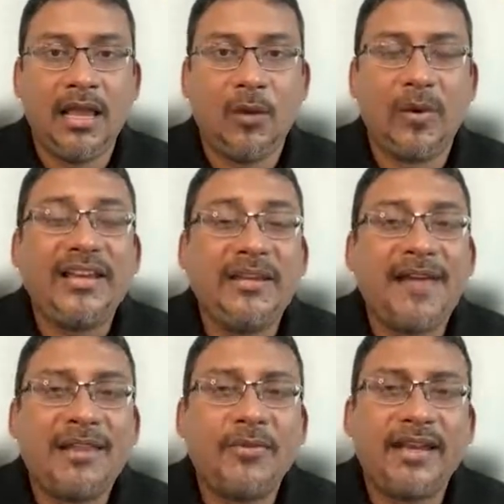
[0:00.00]
When
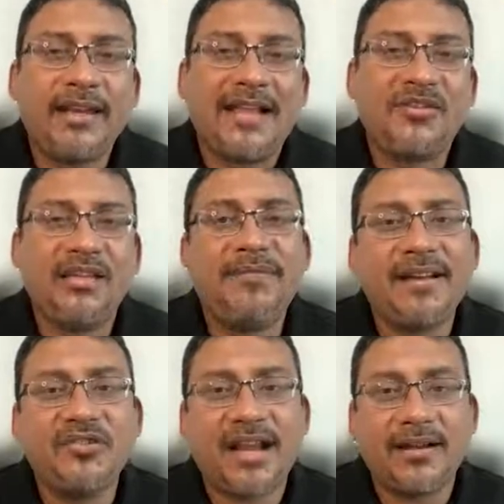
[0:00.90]
evaluating an
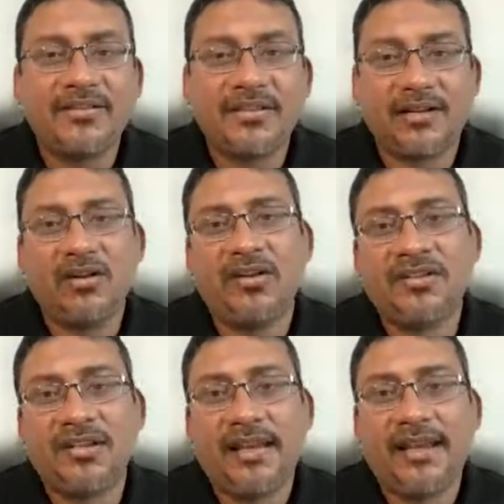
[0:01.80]
event channel
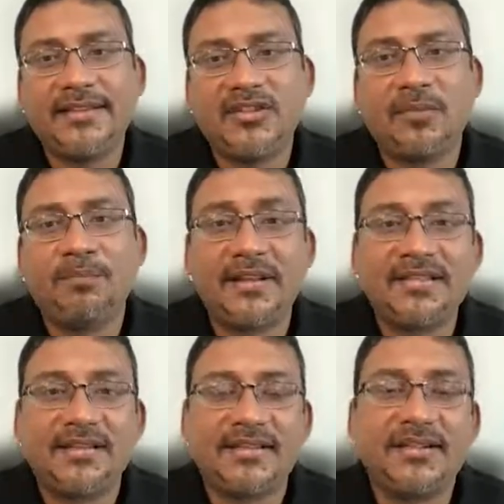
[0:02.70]
technology against your
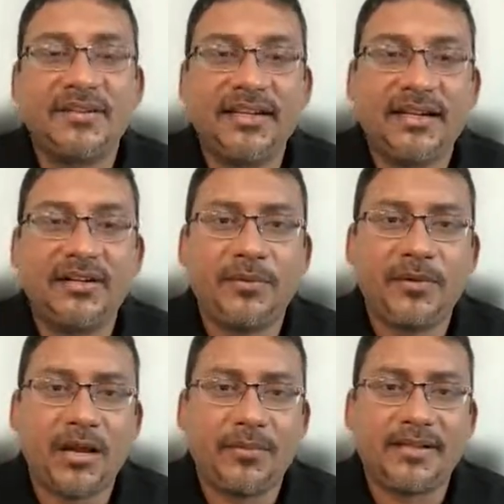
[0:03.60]
business and critical
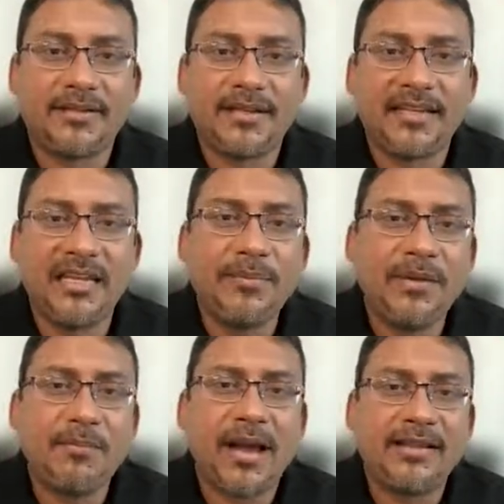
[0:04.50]
requirements, keep
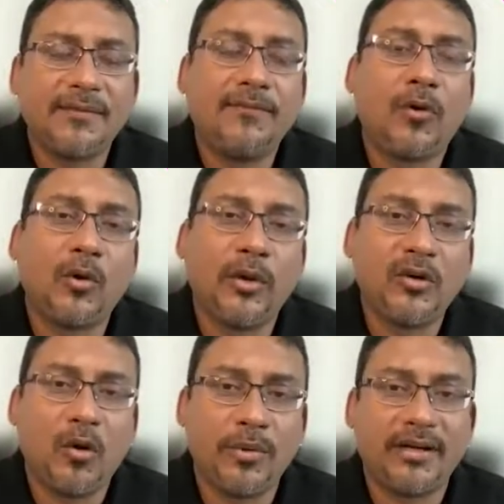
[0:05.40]
in mind the following
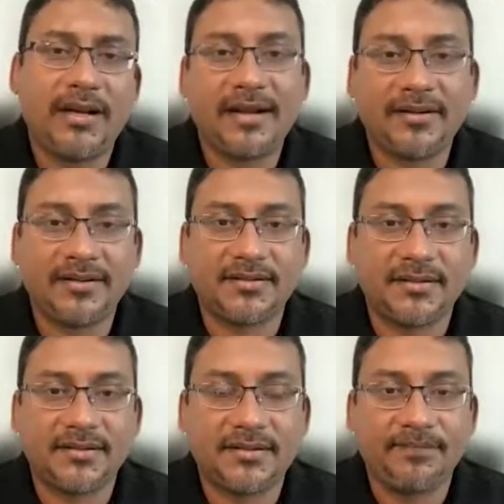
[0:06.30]
common
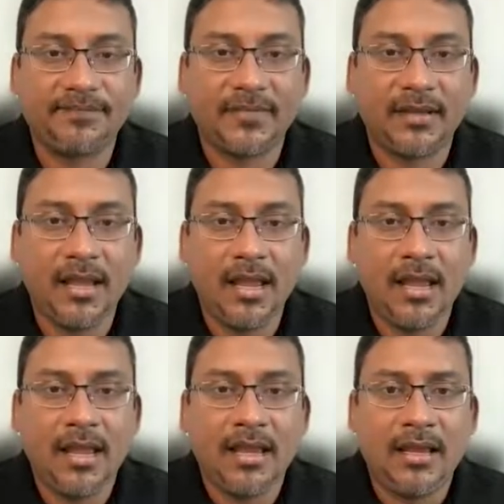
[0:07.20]
characteristics.
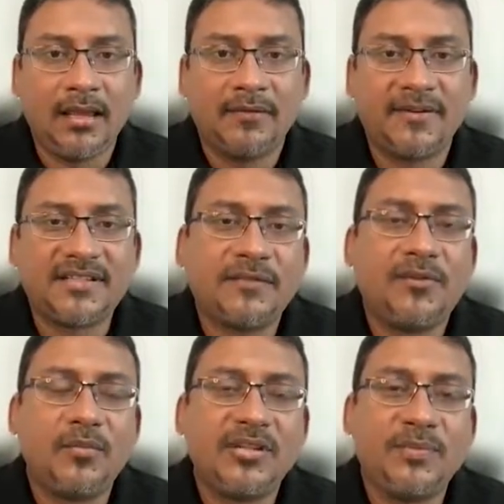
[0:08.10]
First and
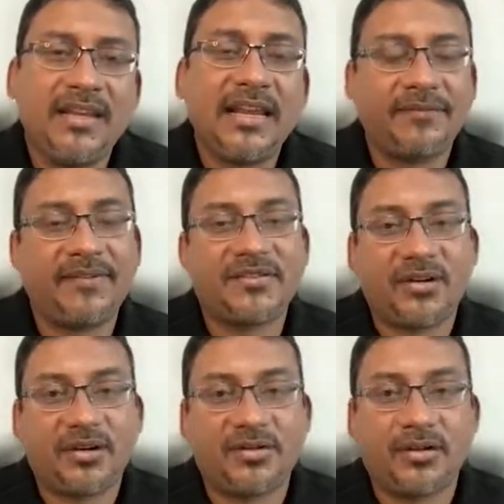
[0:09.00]
foremost being
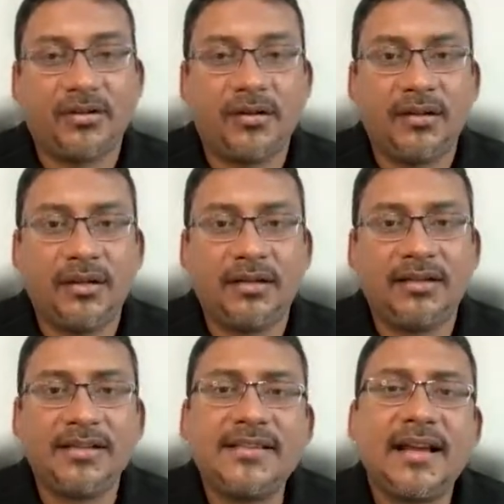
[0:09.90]
infrastructure.
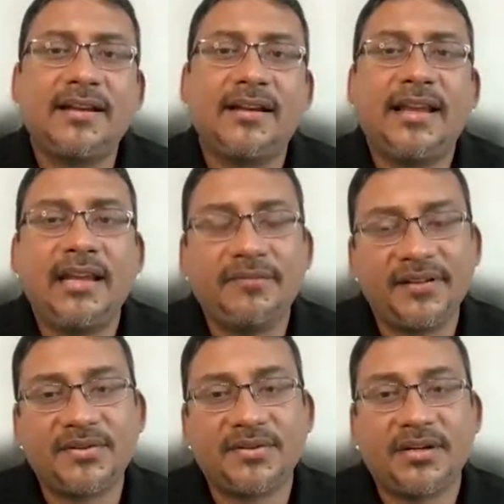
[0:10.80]
Does the underlying
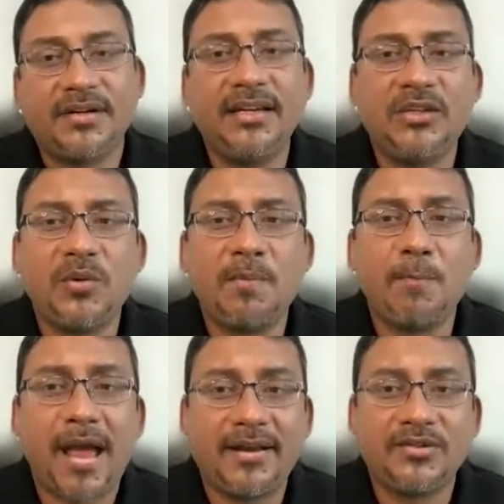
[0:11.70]
infrastructure need to be
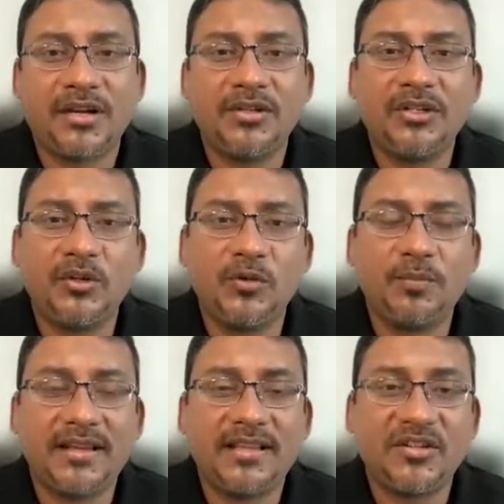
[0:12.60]
managed and
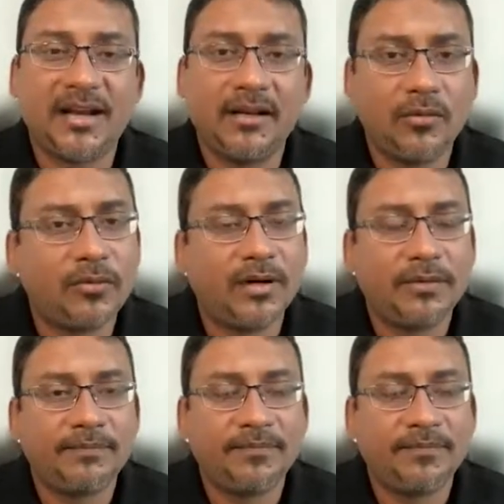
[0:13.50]
tuned by the channel owner?